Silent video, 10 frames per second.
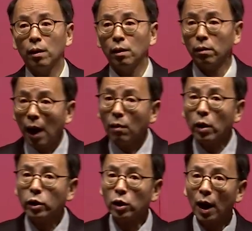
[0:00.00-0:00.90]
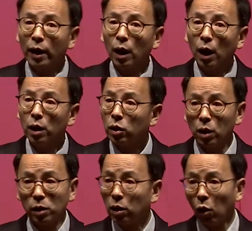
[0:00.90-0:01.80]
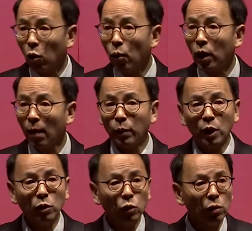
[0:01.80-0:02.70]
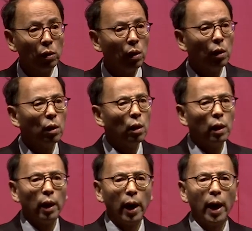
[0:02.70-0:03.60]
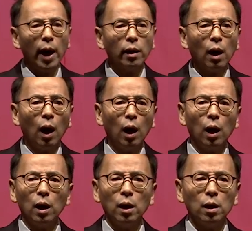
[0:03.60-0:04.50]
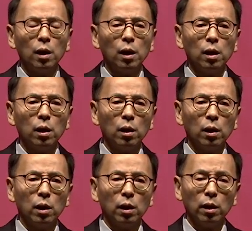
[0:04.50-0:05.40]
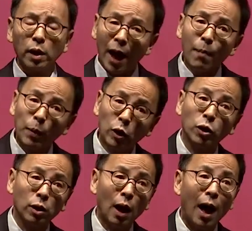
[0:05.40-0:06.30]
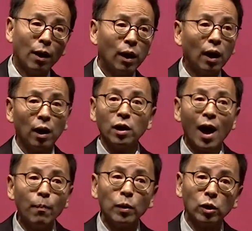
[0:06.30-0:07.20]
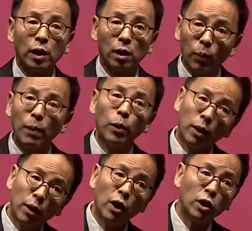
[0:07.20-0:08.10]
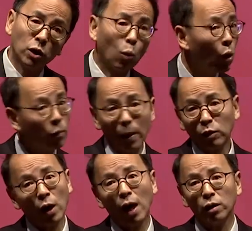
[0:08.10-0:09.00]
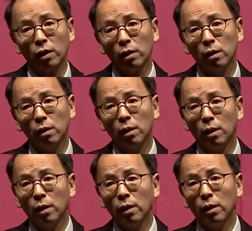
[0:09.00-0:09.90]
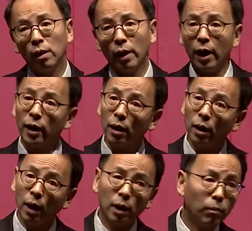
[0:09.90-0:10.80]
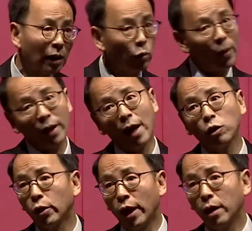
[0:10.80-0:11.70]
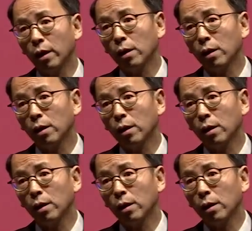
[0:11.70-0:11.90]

Now it's like it's a global competition, and it happens. I think it happens that the people in the East work much harder, and much better educated.